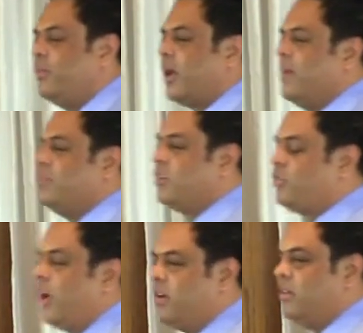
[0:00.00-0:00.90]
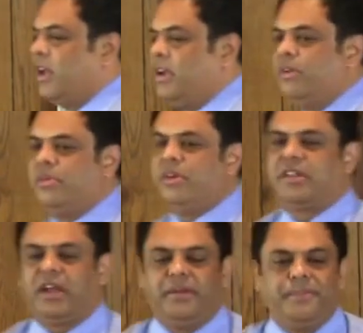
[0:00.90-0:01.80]
what I'm just trying to tell you is
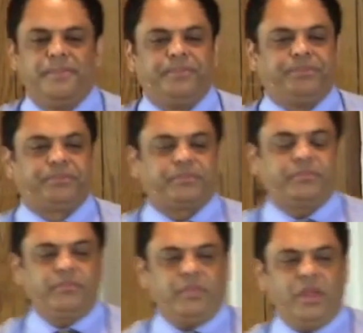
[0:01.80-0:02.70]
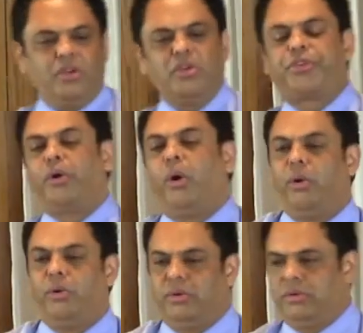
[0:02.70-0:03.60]
that don't
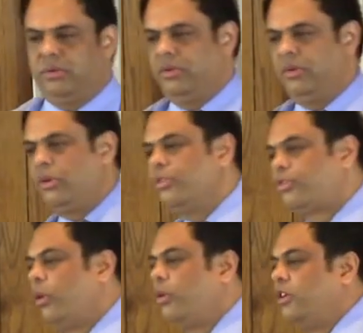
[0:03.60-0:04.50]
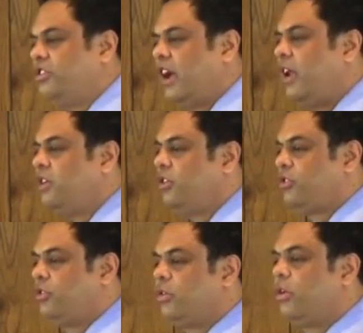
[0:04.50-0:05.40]
throw your
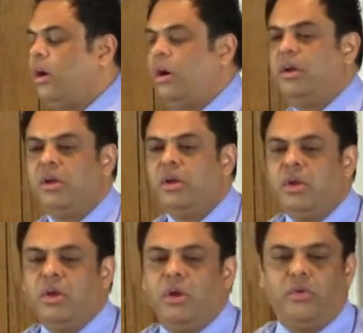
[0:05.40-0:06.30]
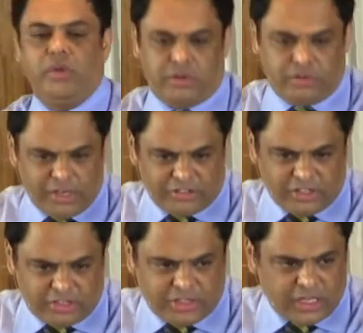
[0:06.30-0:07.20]
challenges to God over
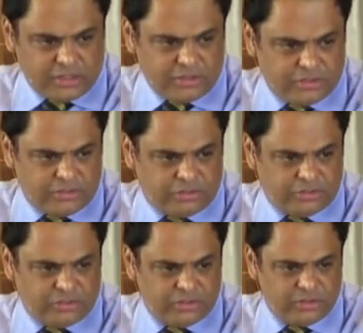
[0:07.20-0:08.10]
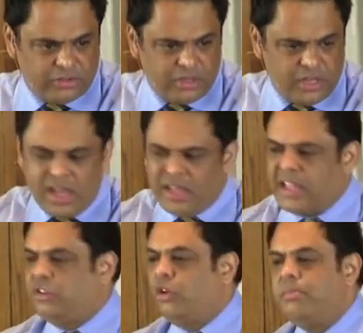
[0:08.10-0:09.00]
crazy things
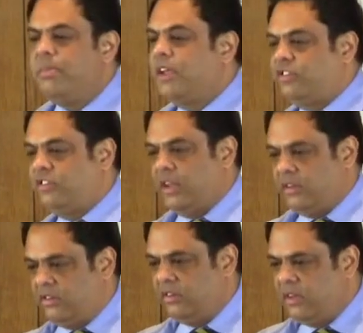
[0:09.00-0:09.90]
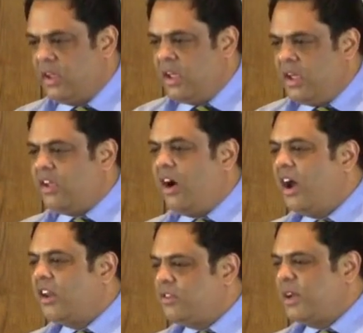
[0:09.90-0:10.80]
that don't make sense.
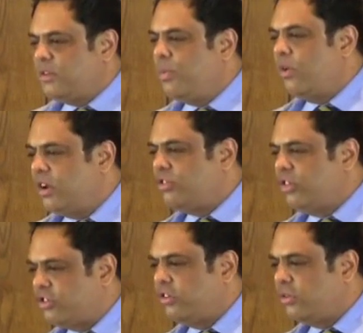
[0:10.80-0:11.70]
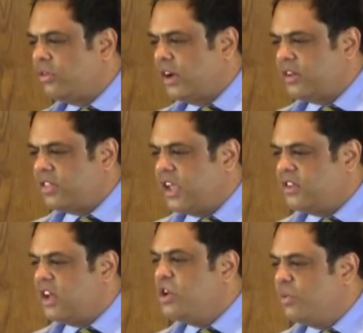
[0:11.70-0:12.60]
God is much more interested in greater
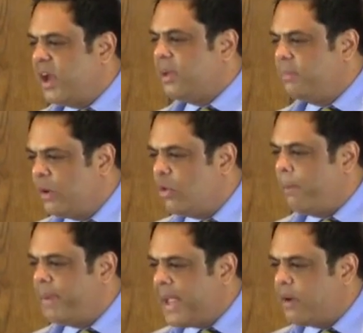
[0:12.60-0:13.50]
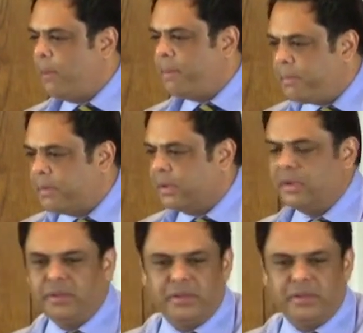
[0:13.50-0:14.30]
things than you wearing blue or pink or purple.